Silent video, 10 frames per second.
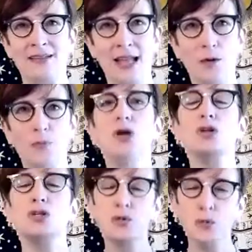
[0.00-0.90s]
help
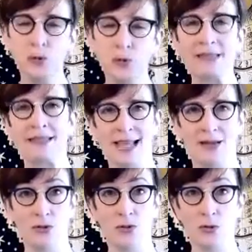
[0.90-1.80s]
to bring this out
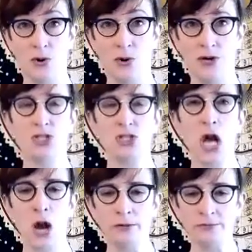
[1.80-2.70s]
into the world.
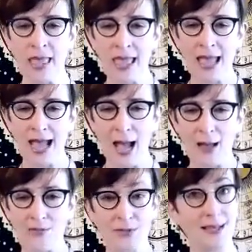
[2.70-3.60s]
So
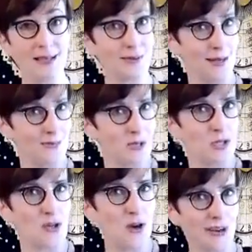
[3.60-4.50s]
that's what I'm
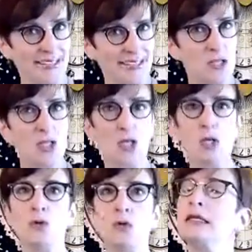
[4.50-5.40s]
starting to
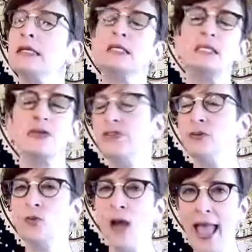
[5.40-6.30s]
do in a
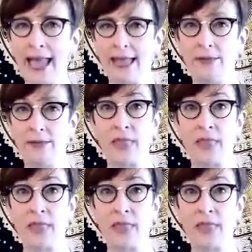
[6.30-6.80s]
different way.